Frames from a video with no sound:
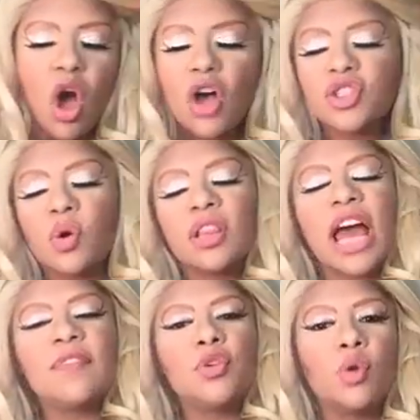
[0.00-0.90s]
Also, a
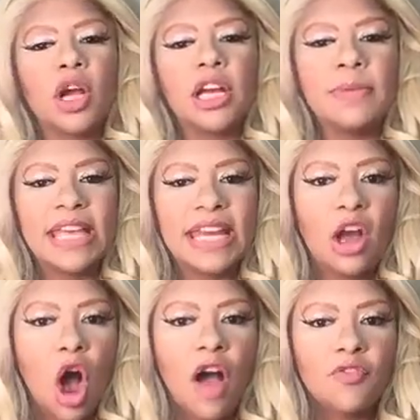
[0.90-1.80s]
lot of you are going to be
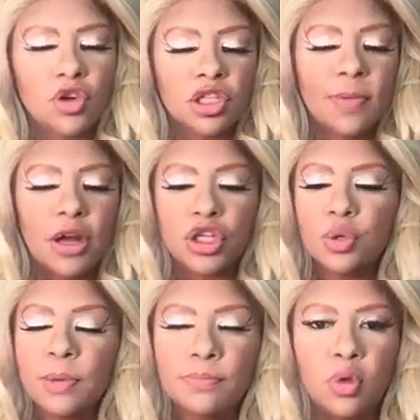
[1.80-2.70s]
getting offers about
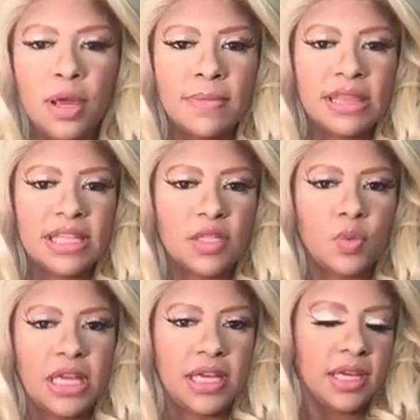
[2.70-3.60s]
new employment
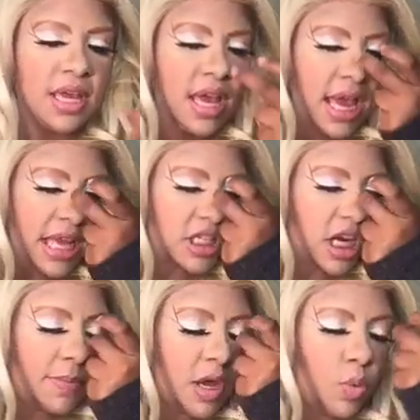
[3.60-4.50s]
this week. It's
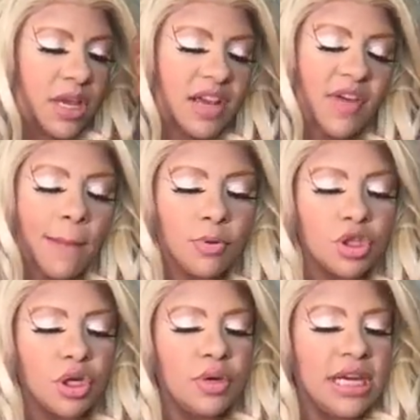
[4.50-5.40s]
going to be a week of
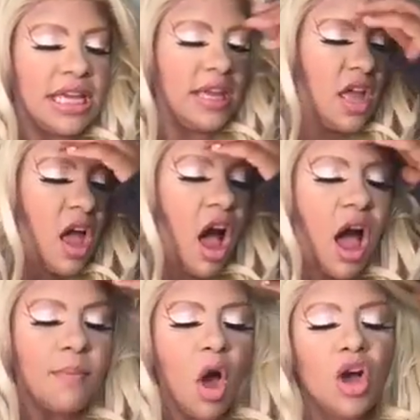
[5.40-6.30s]
opportunity.
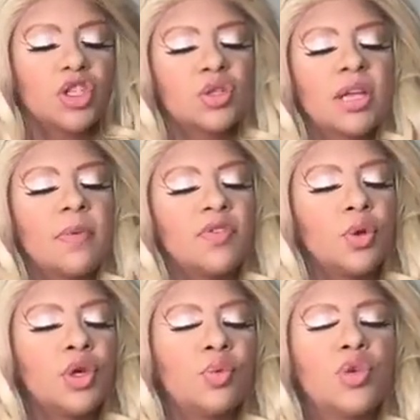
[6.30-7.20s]
Also, some of
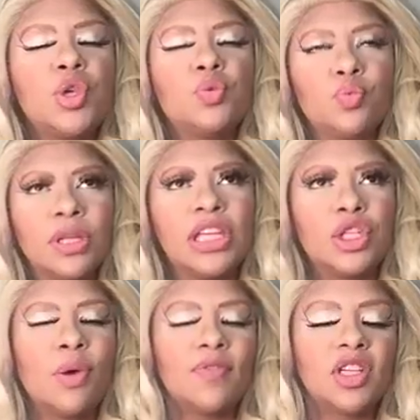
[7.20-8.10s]
you, you really
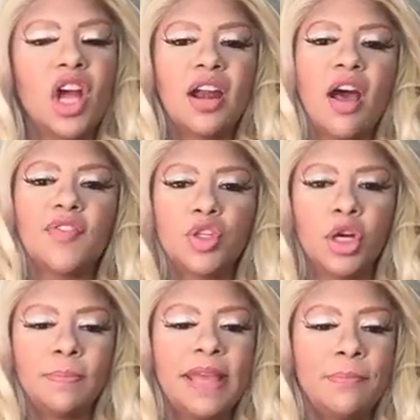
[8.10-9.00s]
do have to cut off
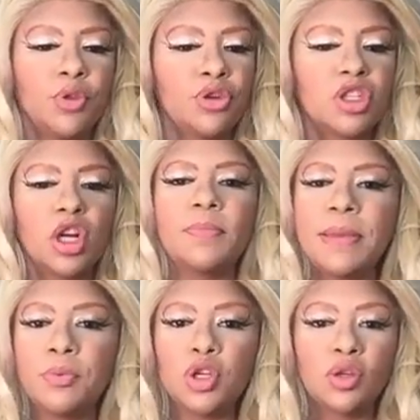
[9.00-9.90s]
certain people. There are certain
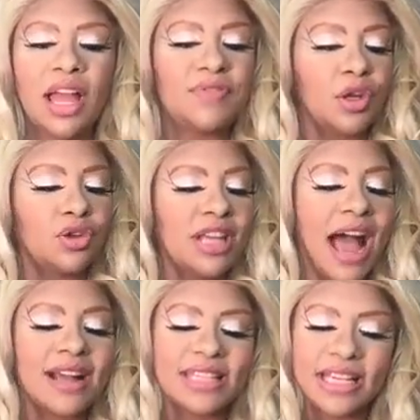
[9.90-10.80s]
people in your life that are
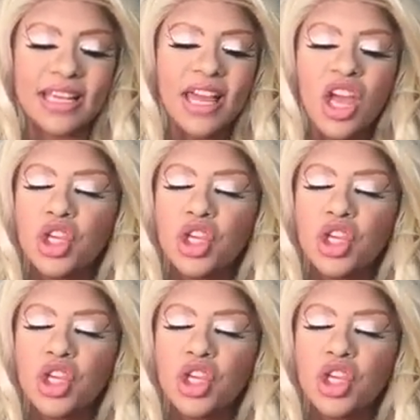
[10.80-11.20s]
toxic.